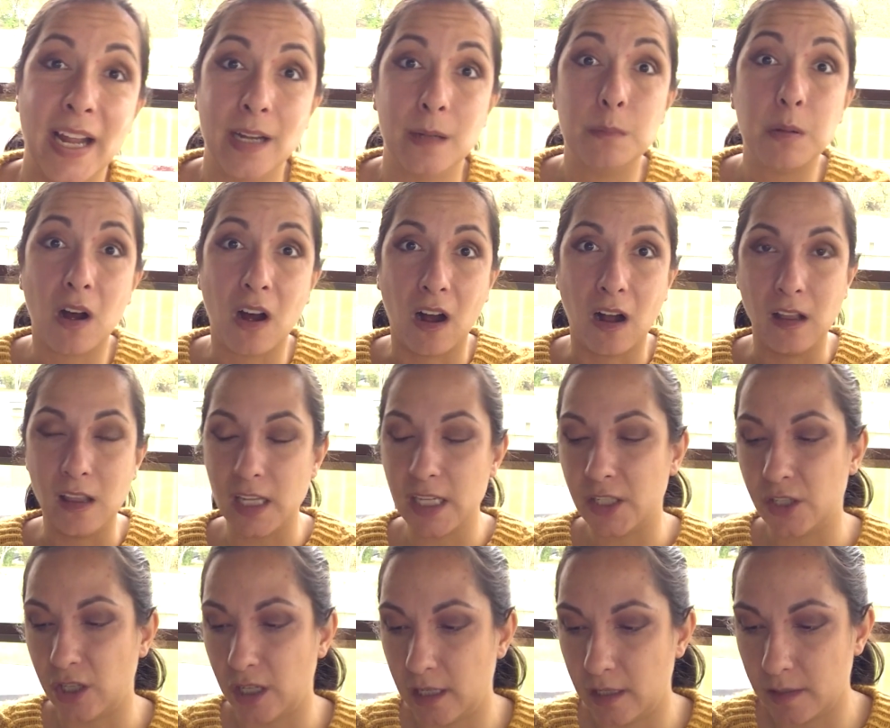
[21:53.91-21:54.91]

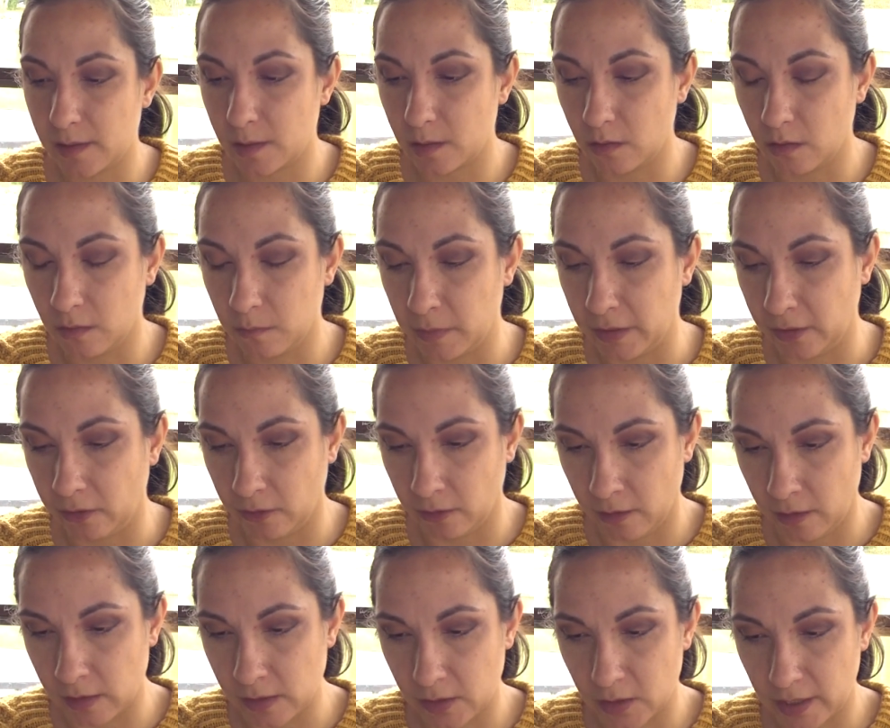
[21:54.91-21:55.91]
apologies. Oh my
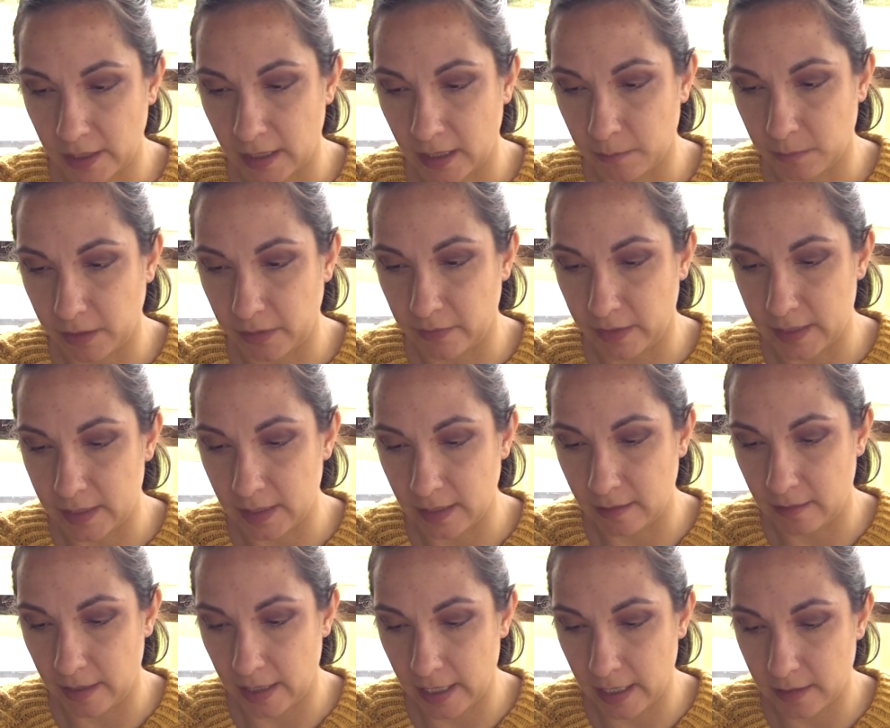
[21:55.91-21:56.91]
gosh, I can't believe I
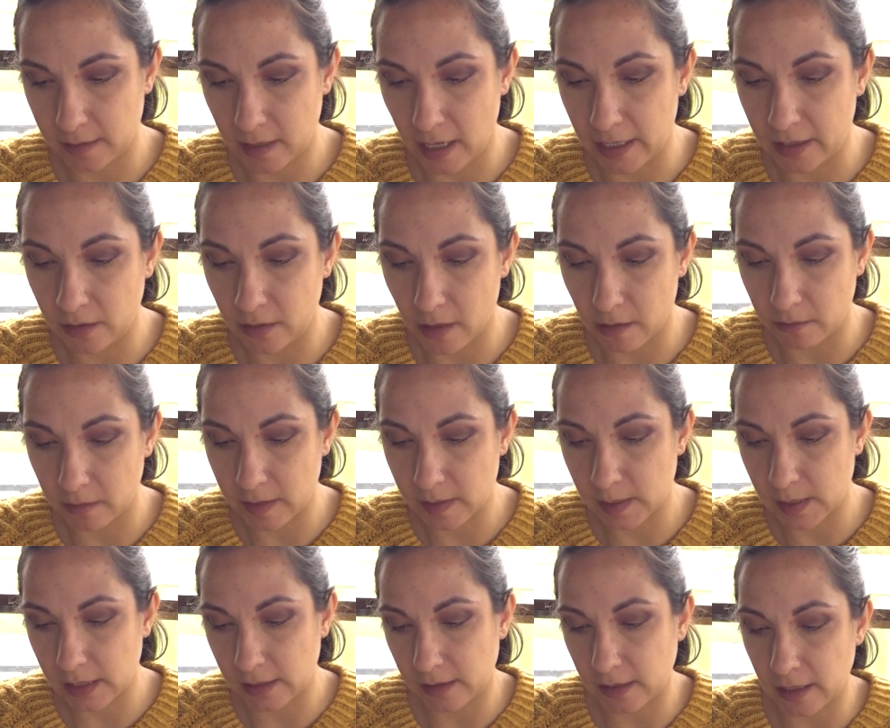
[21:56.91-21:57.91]
did that. I
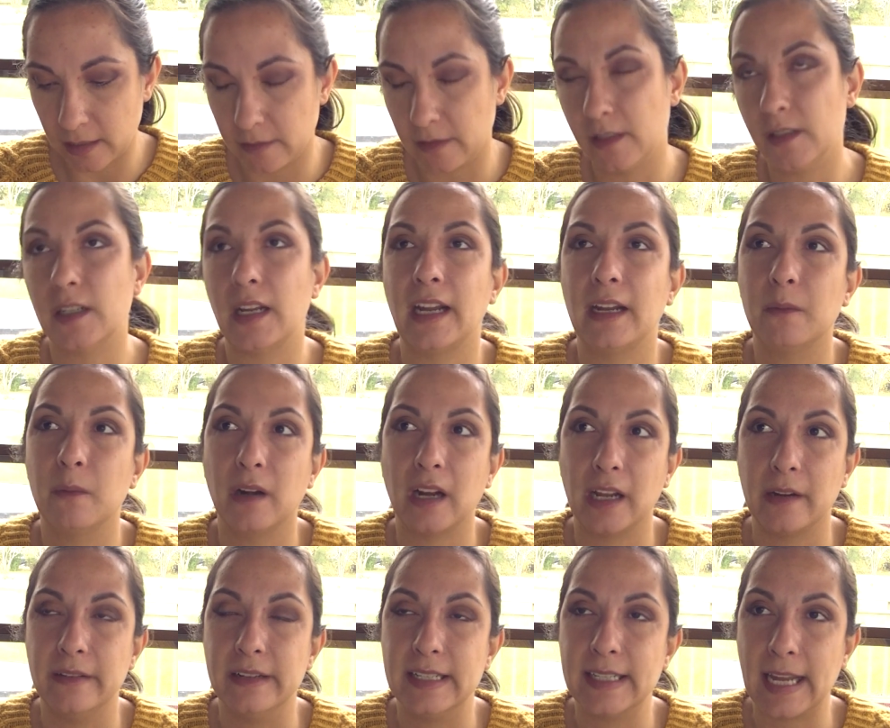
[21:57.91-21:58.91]
noticed it the other day when
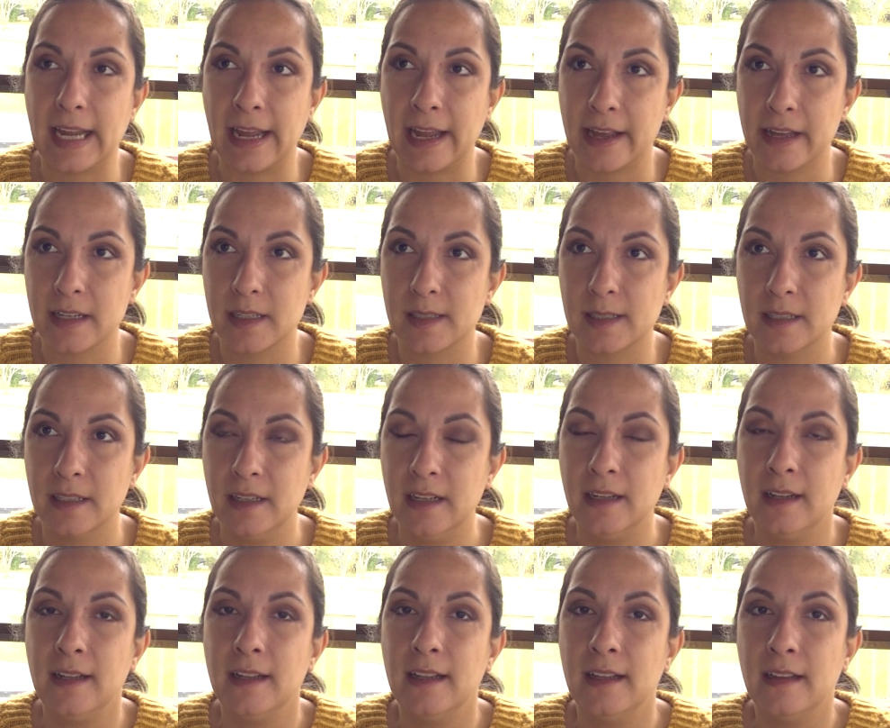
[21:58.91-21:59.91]
I was at
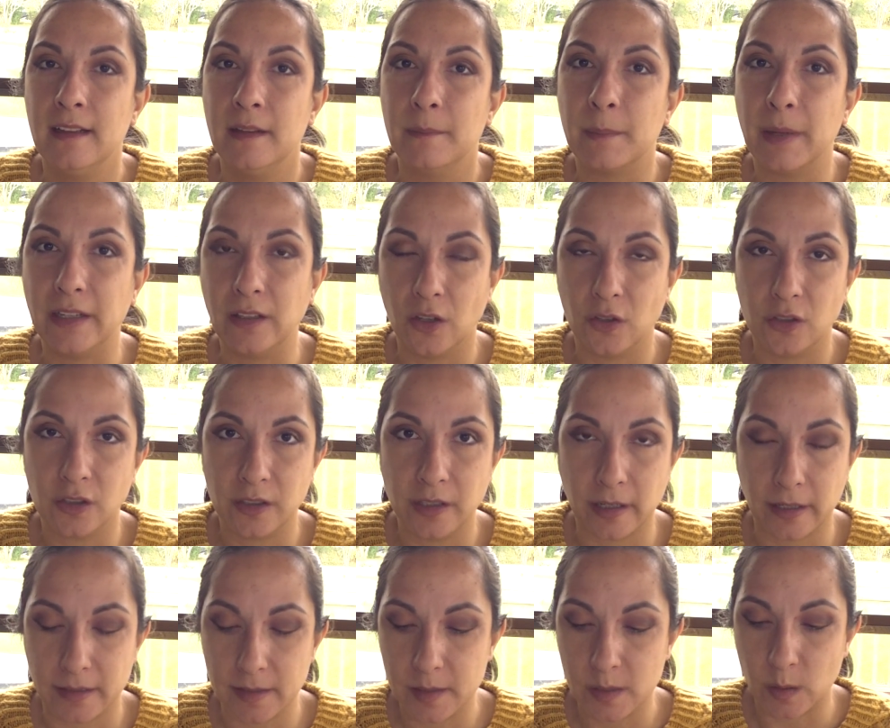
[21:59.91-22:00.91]
my local
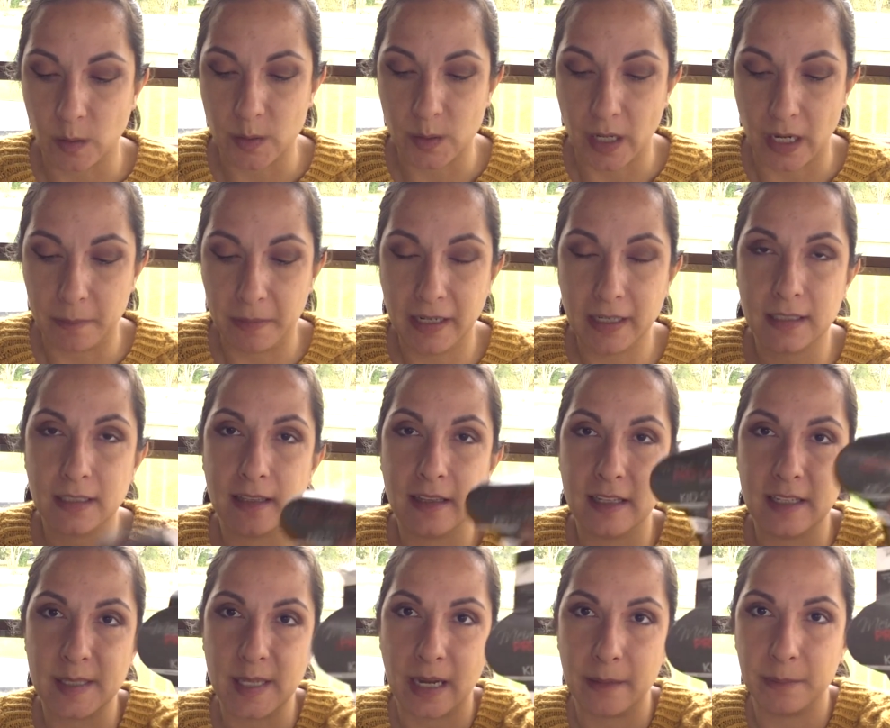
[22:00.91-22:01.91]
yarn store. So I picked
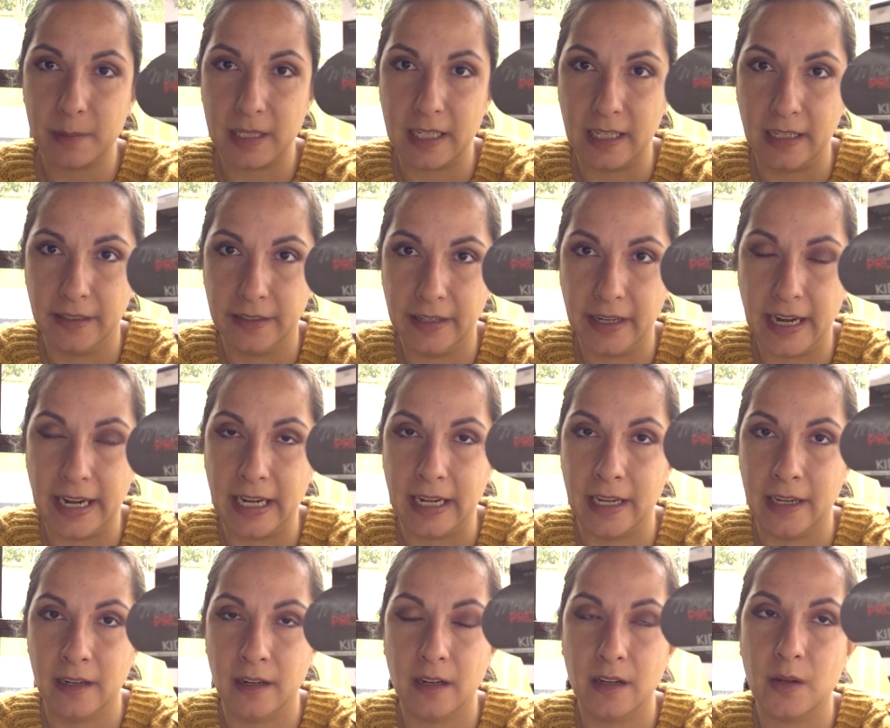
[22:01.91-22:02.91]
this up here
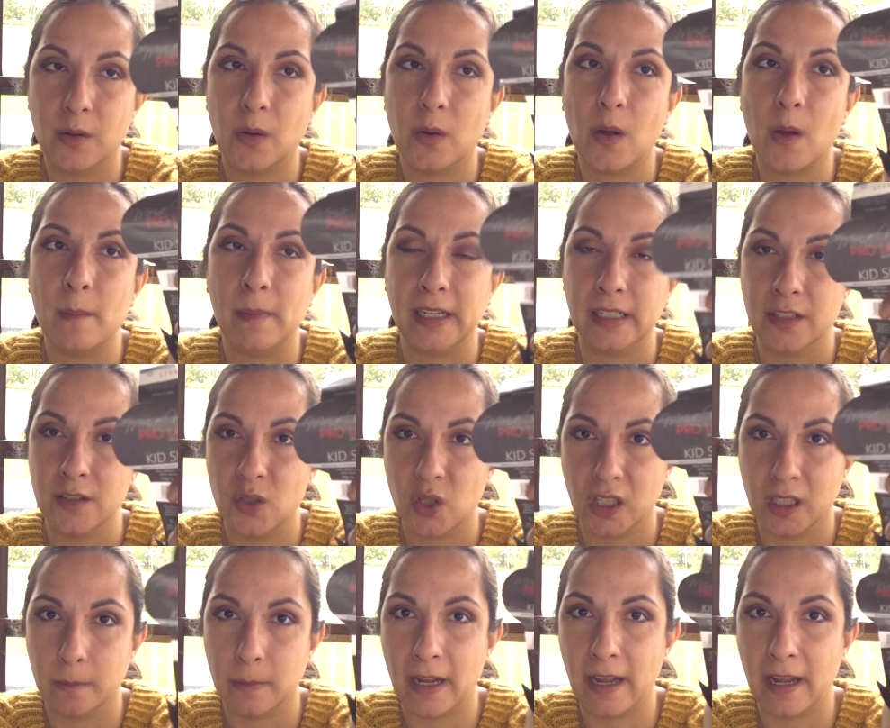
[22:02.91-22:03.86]
in Manitoba